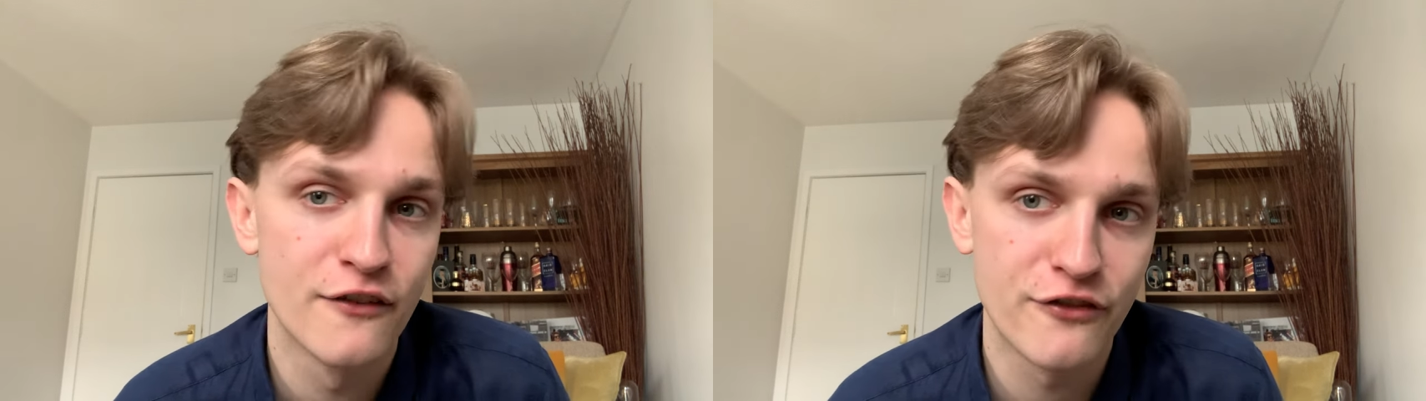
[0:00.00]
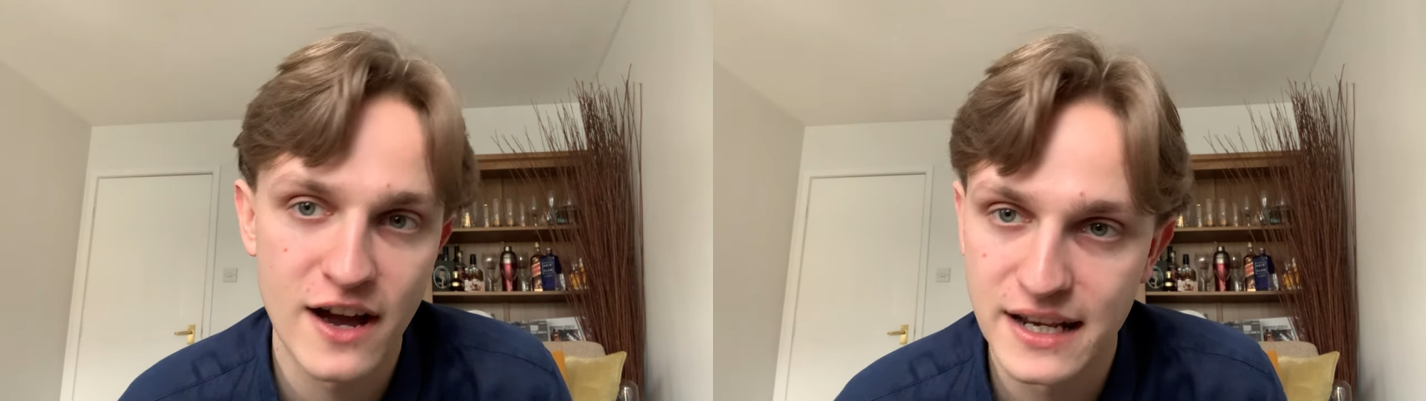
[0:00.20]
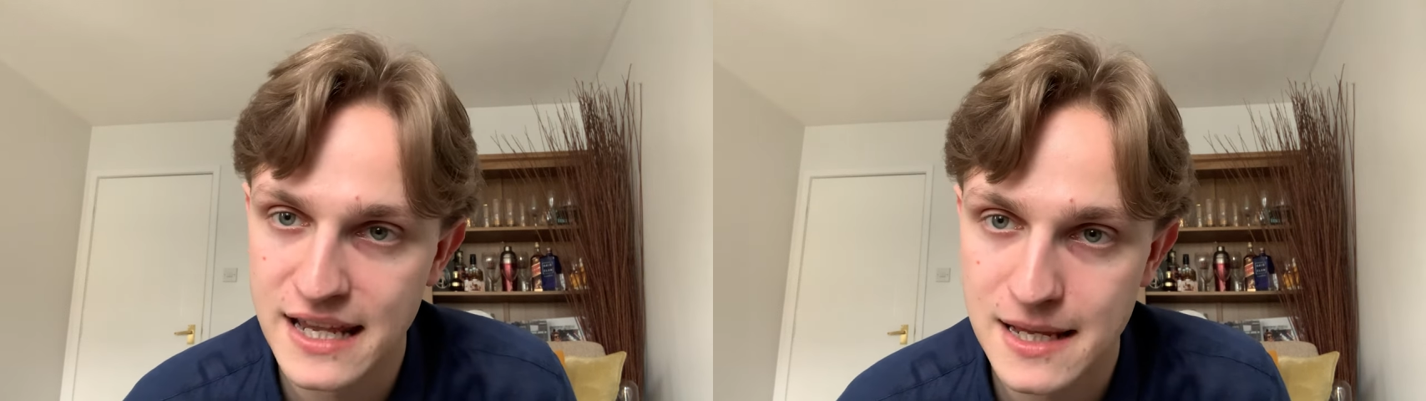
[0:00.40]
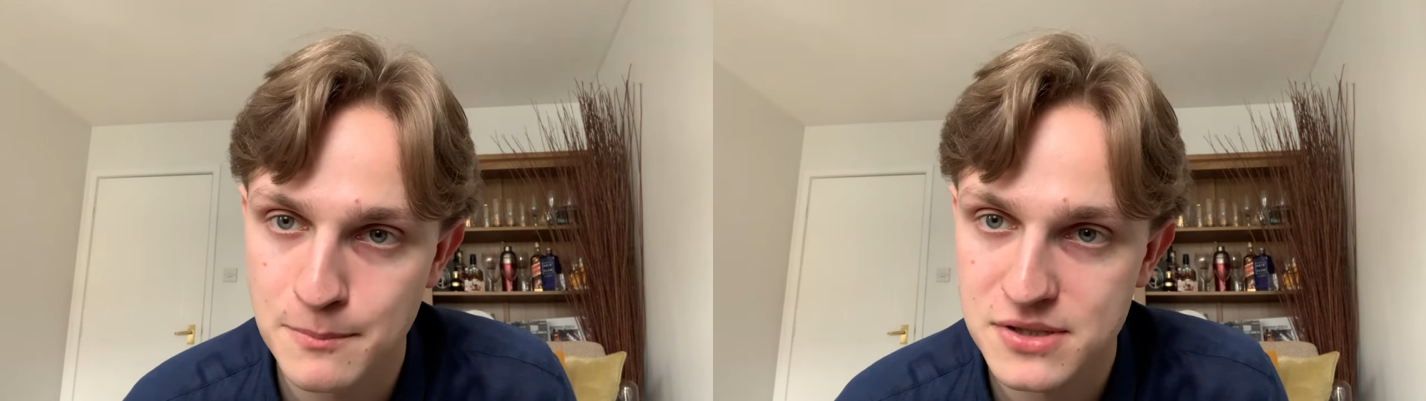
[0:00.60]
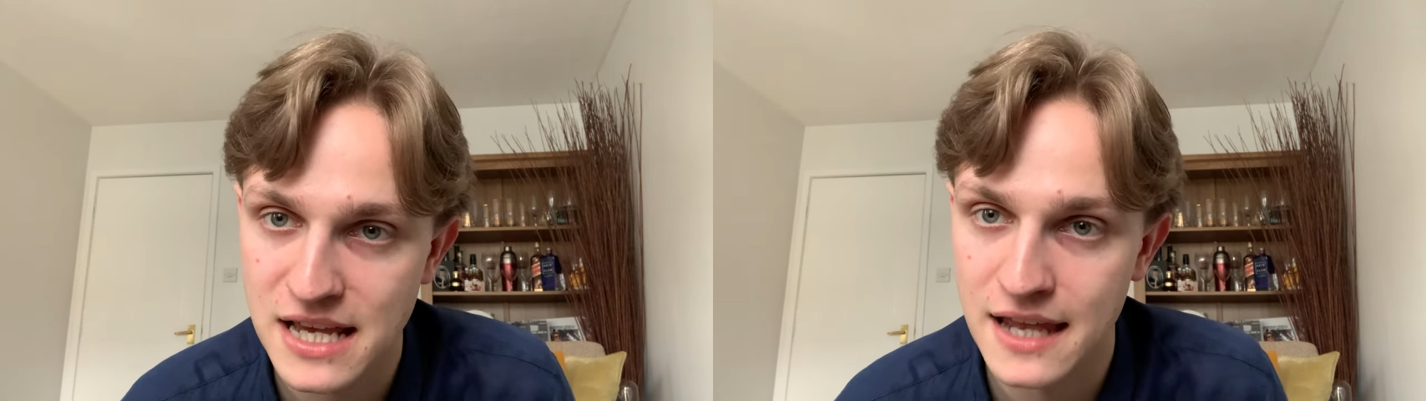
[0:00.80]
fine
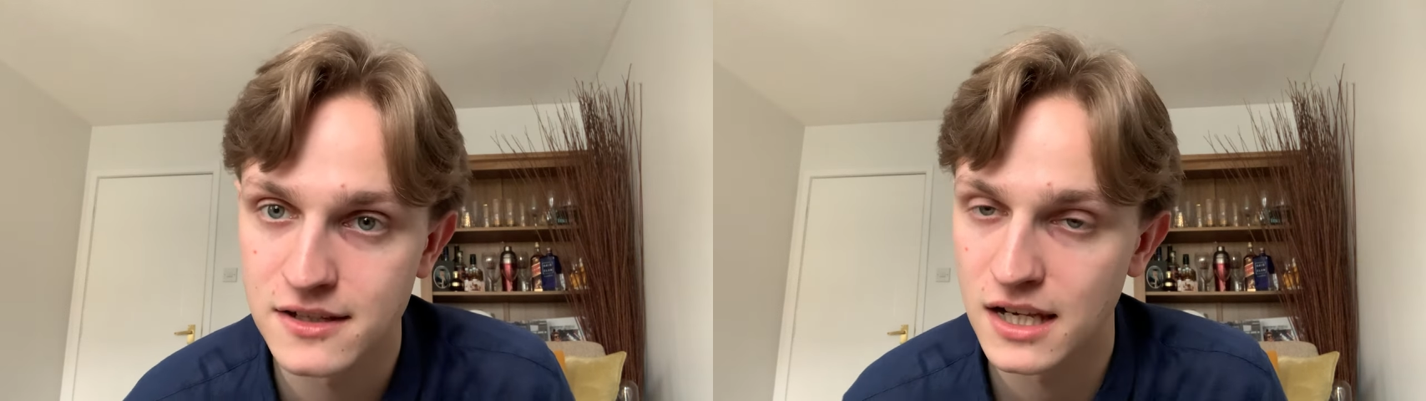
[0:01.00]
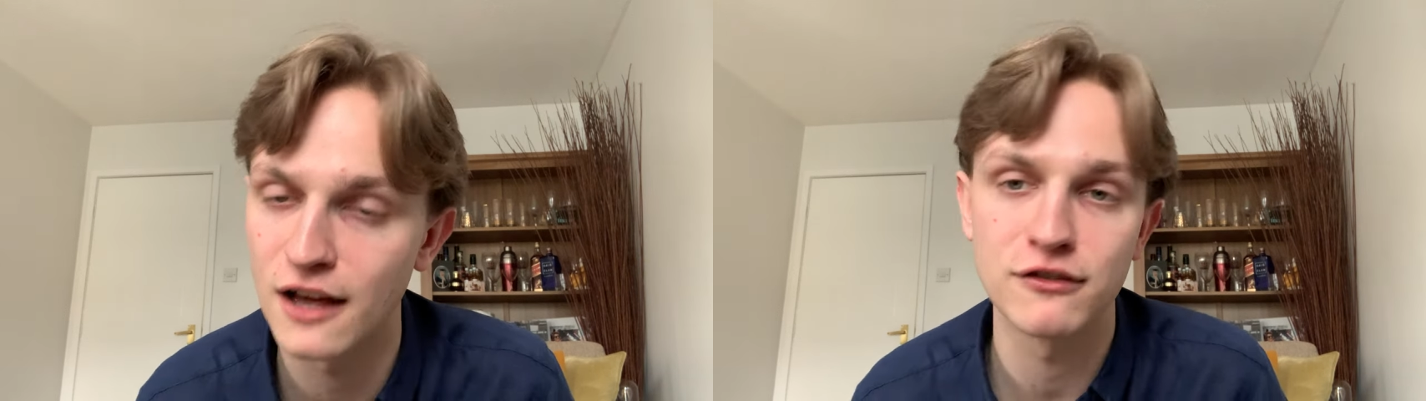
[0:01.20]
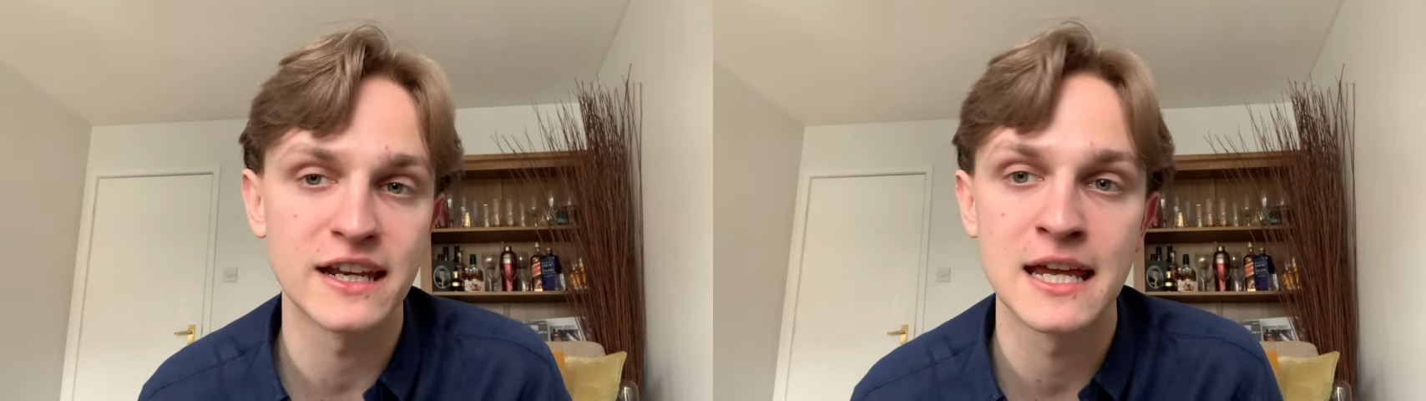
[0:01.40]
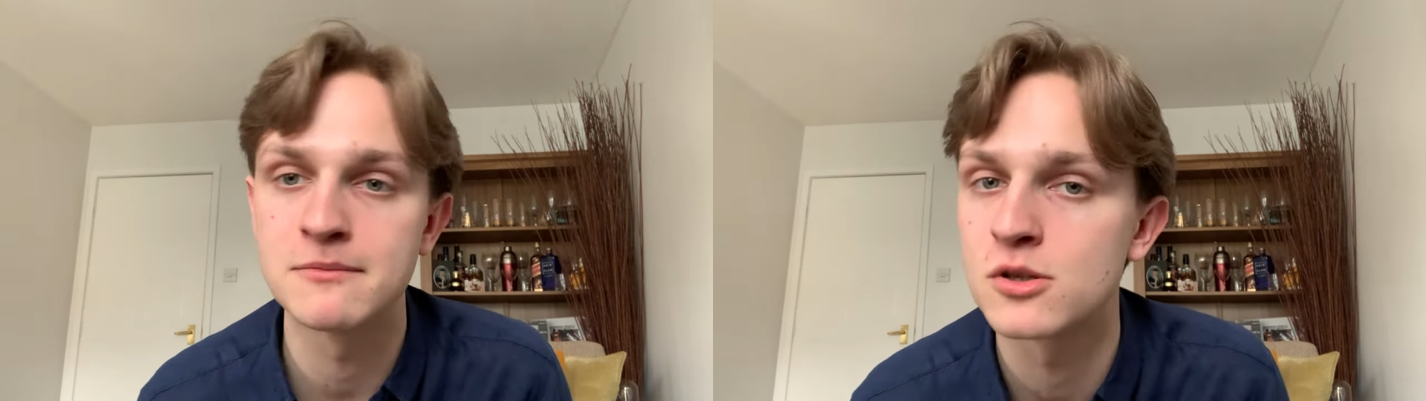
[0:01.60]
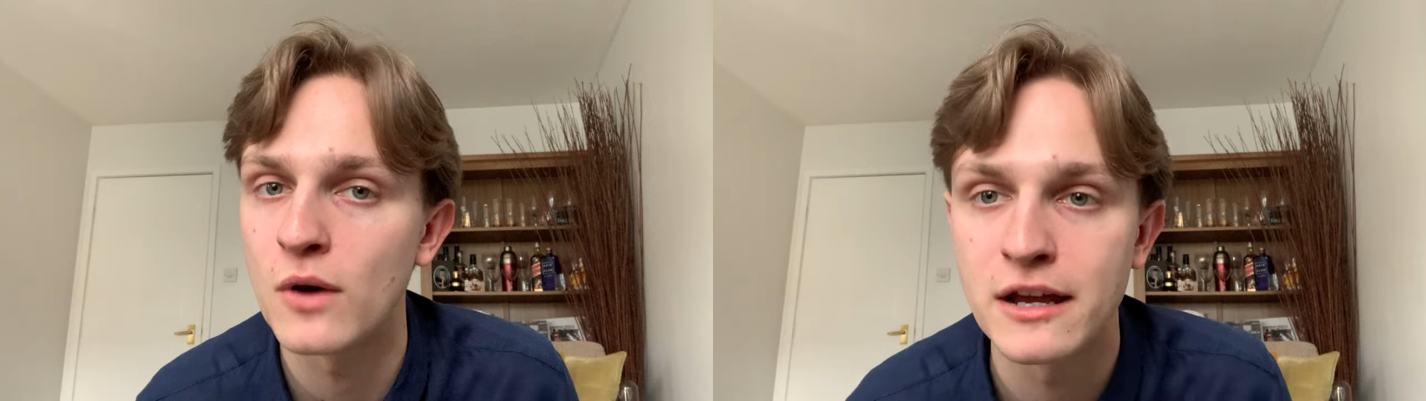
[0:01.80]
hips and a lovely hip
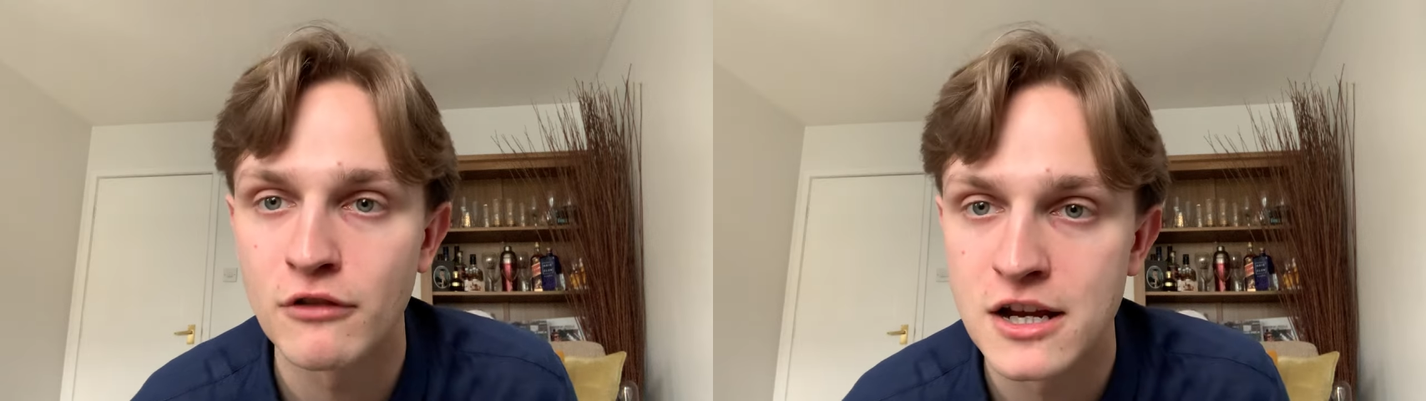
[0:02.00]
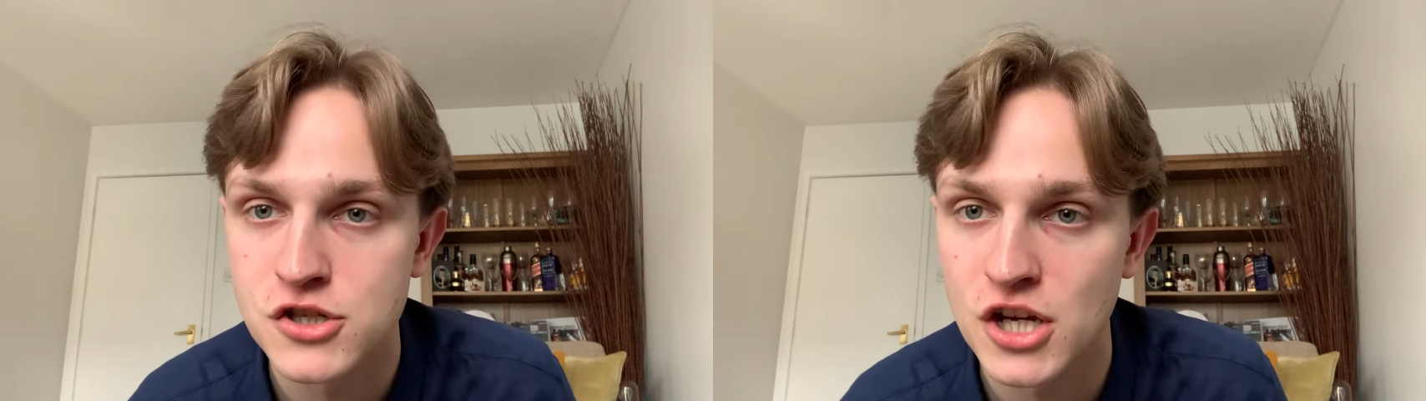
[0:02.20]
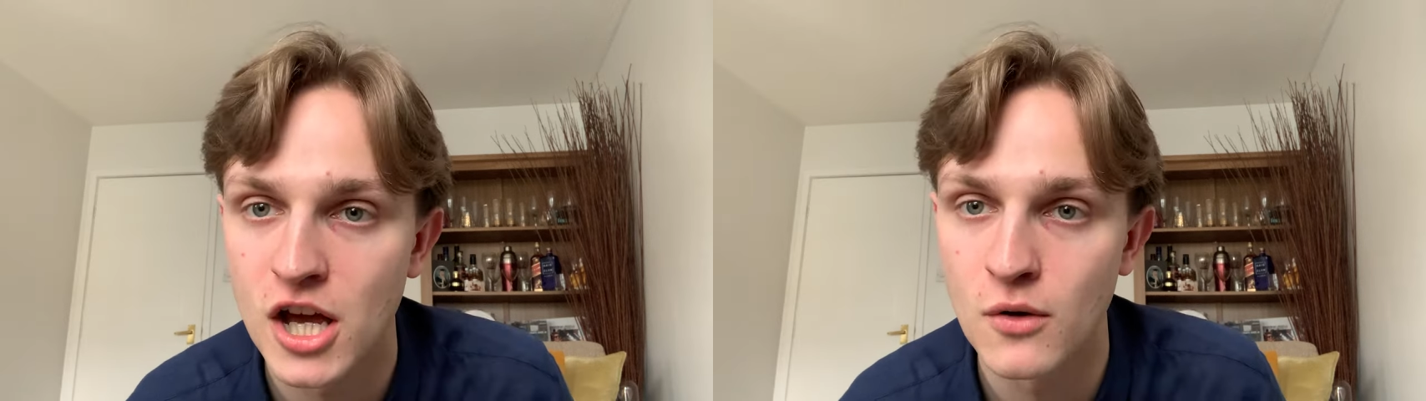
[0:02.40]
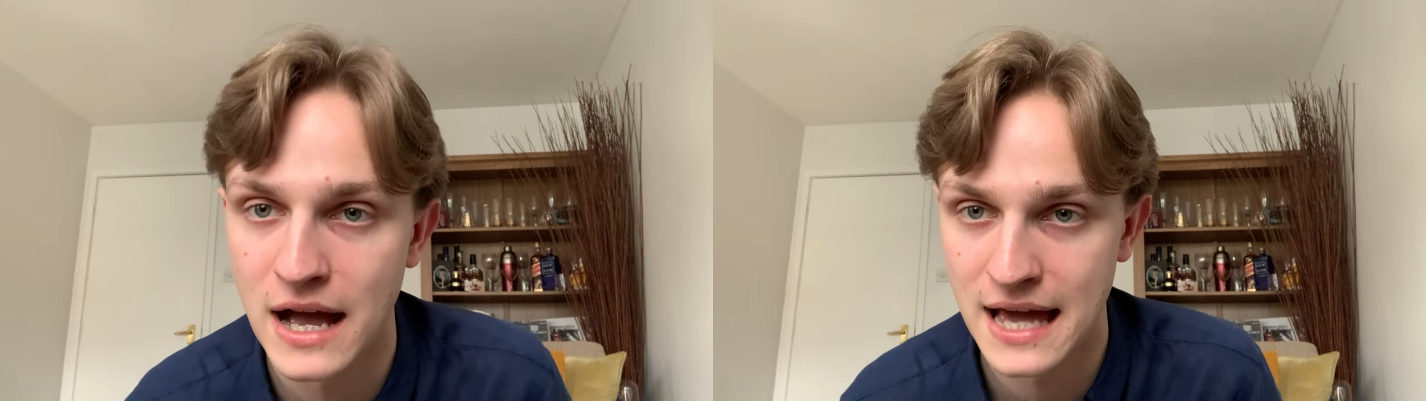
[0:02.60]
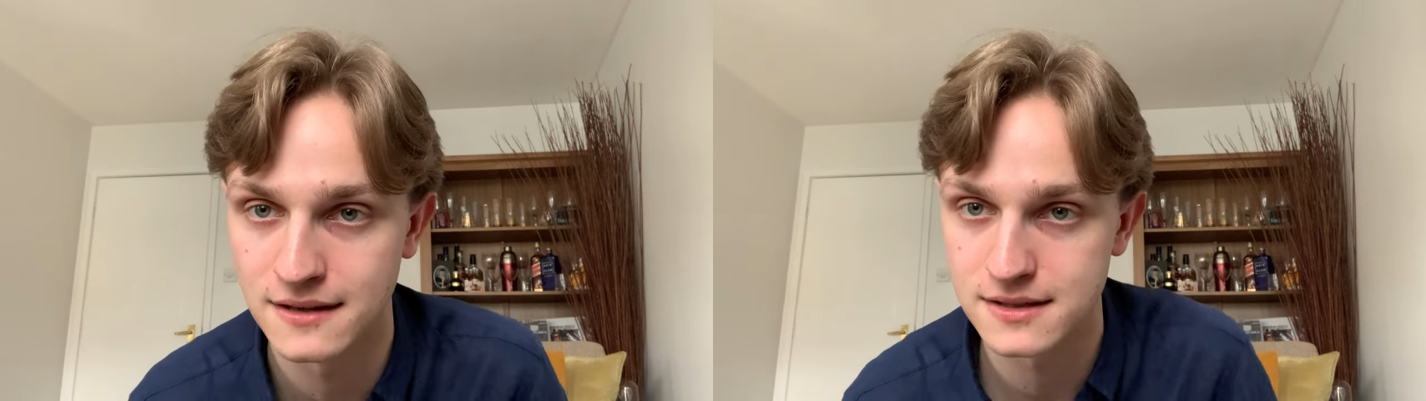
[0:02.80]
to weight ratio
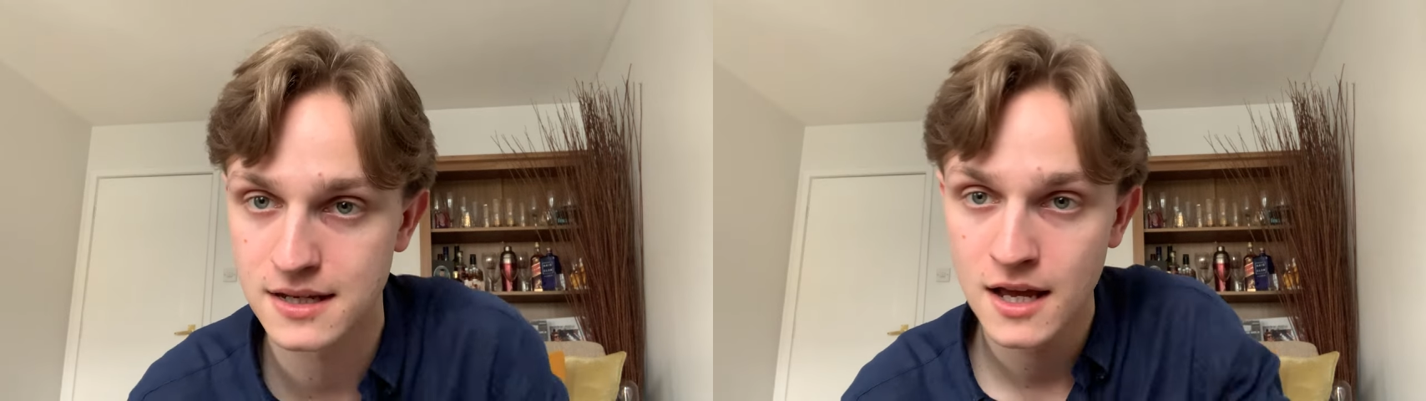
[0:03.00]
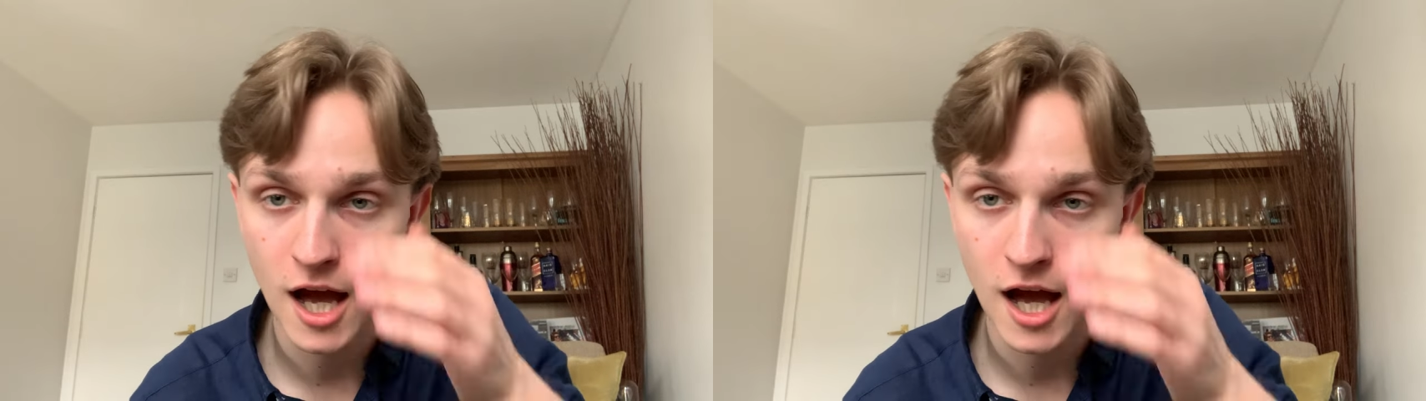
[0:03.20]
and